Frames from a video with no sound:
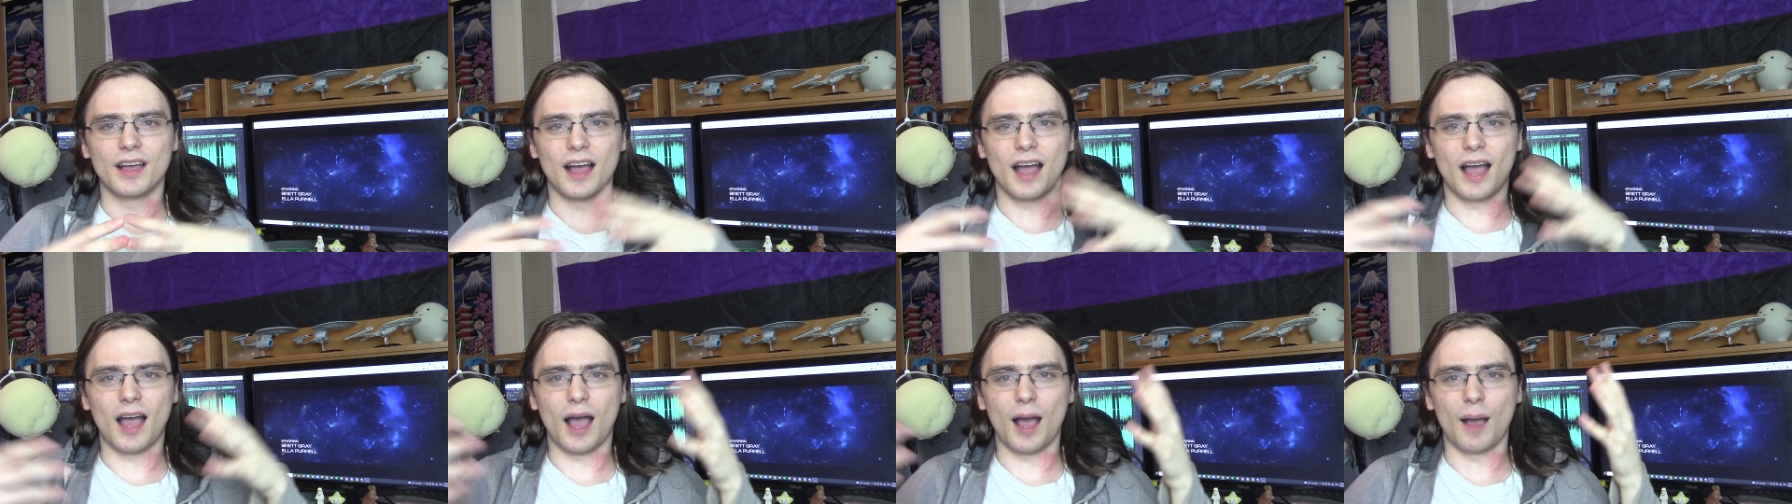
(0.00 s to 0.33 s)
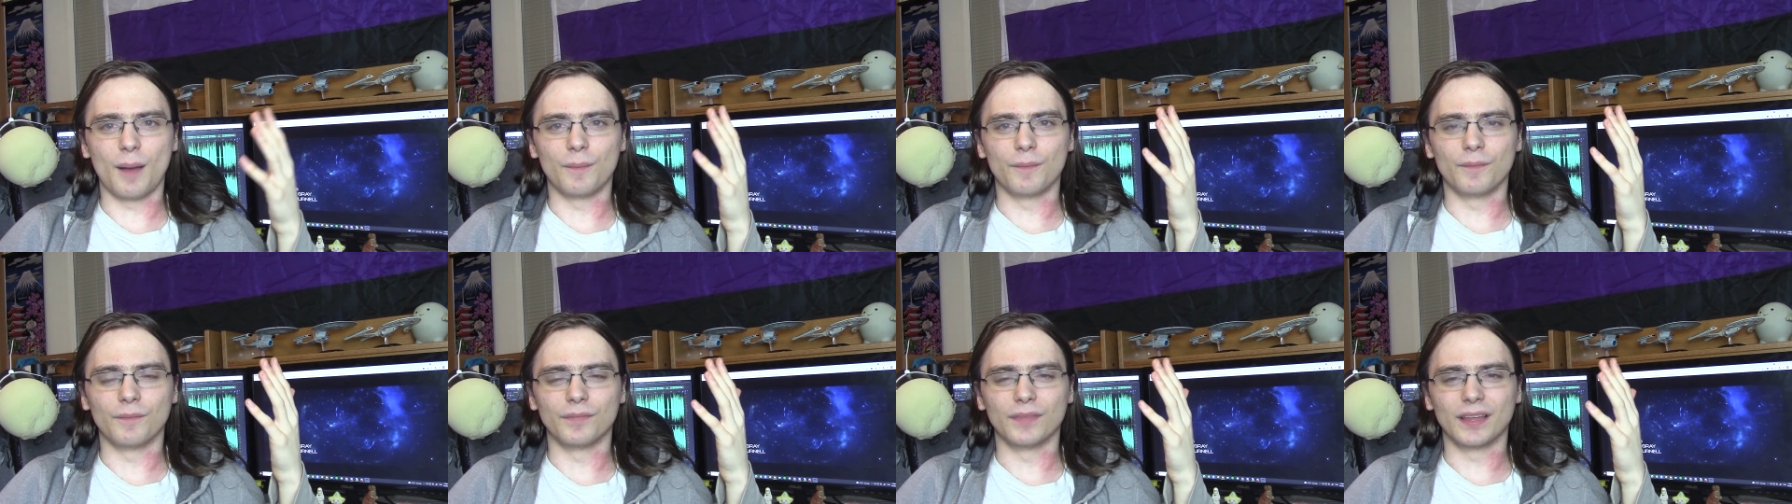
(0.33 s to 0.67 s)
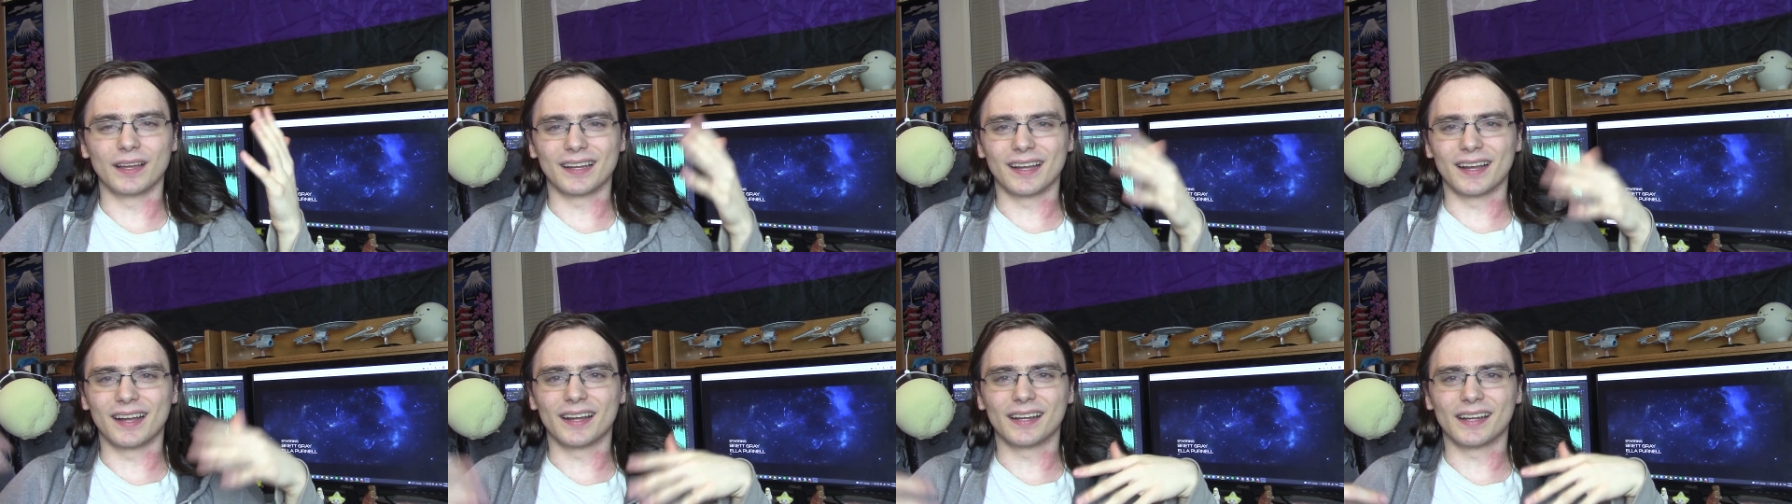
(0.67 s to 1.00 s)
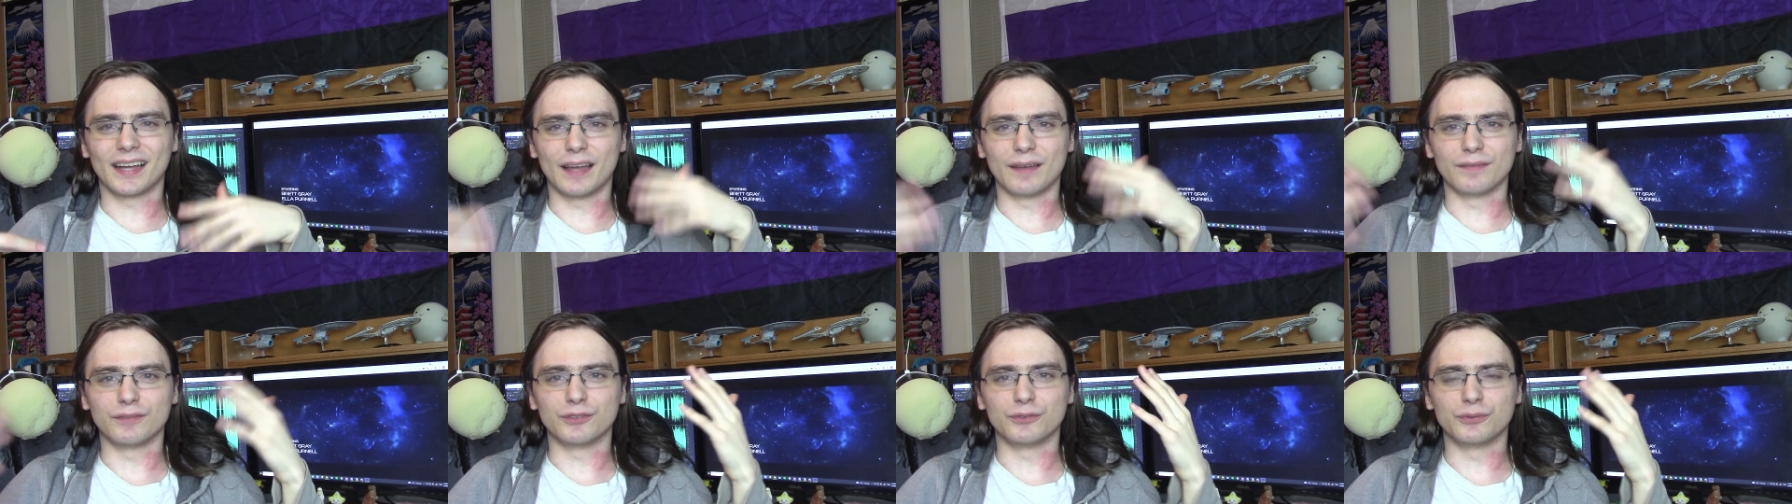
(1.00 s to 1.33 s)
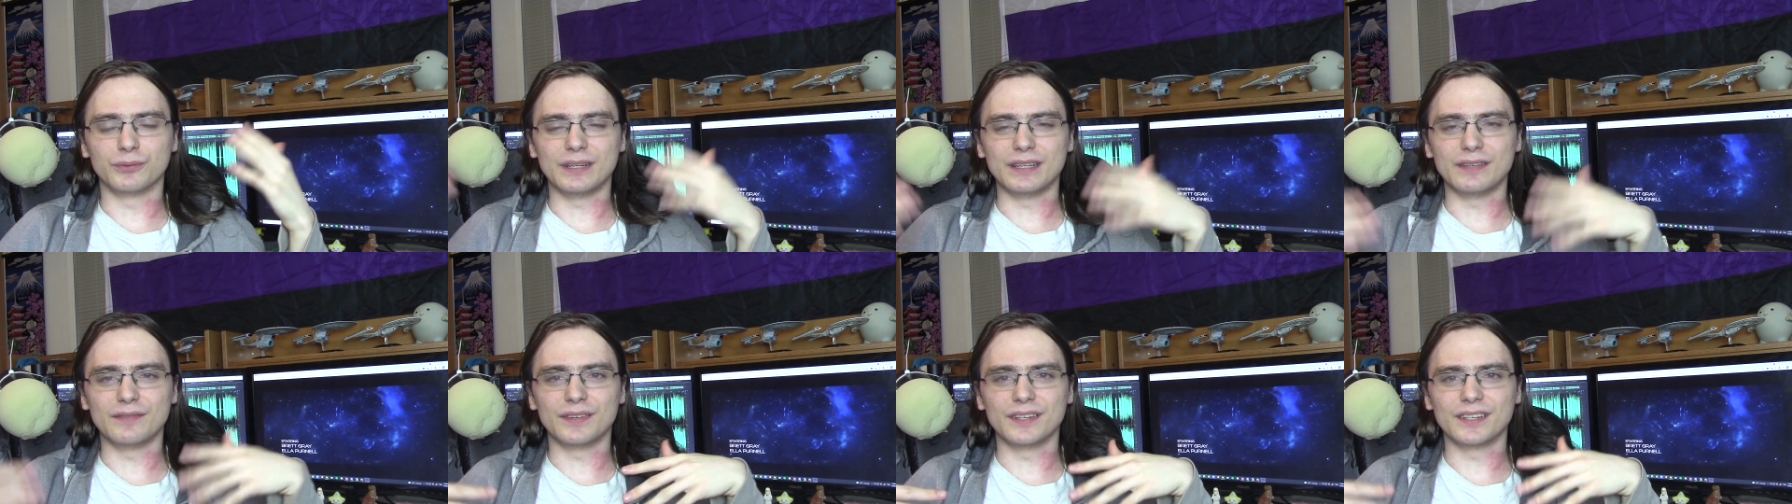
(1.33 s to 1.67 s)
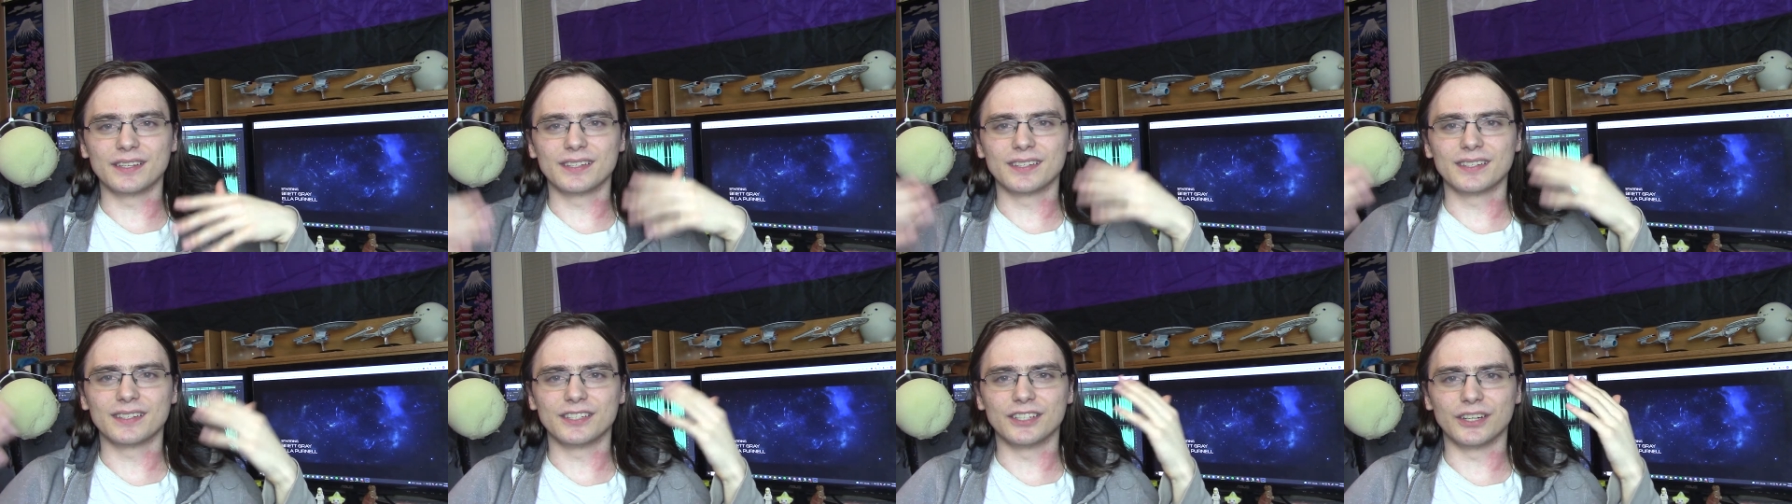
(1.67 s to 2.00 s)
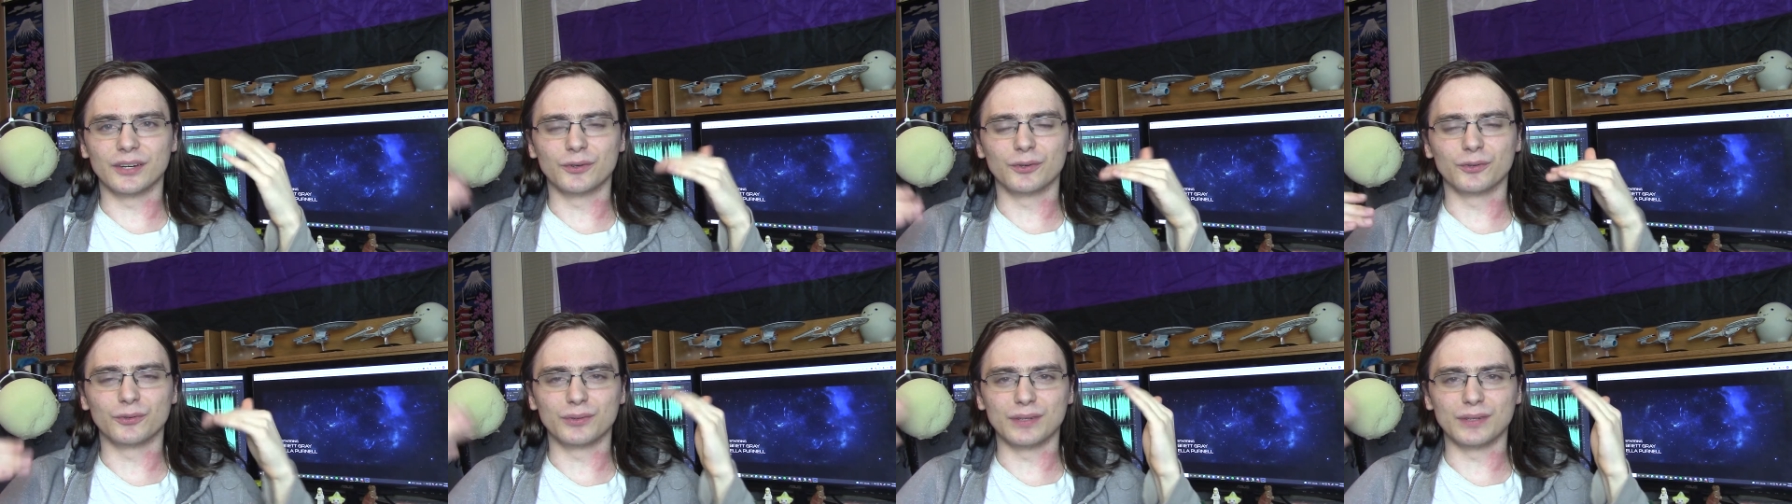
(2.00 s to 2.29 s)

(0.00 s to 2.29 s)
Like I have General